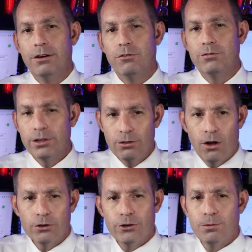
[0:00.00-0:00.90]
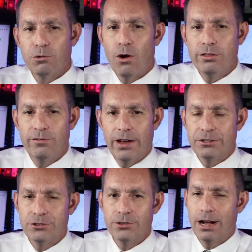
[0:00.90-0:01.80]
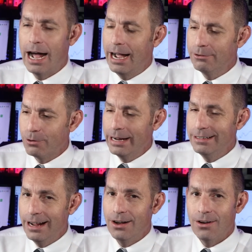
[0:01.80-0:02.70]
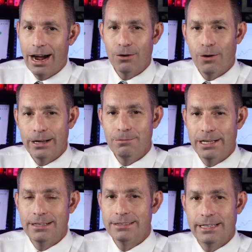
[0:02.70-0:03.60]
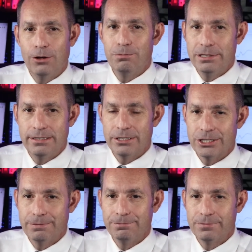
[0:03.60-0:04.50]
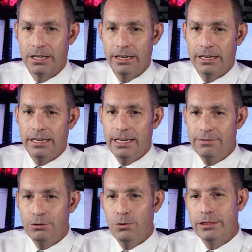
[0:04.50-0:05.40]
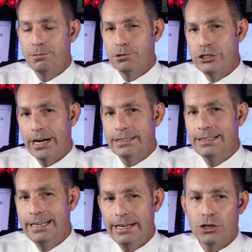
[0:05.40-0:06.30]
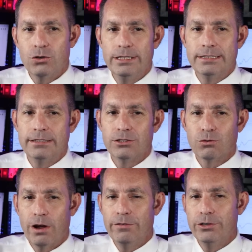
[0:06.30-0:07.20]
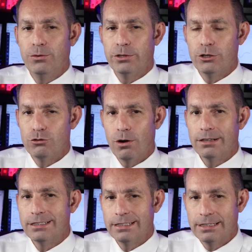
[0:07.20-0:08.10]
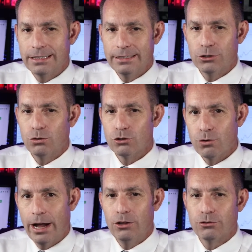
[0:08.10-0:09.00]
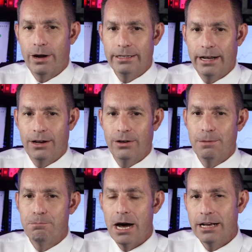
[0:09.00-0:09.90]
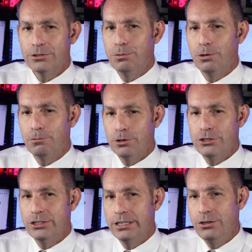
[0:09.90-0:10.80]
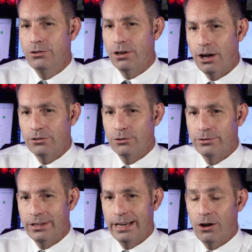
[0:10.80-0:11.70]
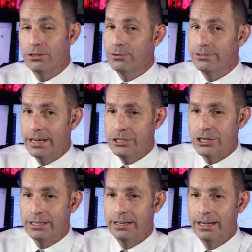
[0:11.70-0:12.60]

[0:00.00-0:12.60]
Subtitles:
For the long-term growth investor, I recommend a sell position. Even with the projected increases in revenue with the drugs in clinical trials right now and possible emergency use authorization,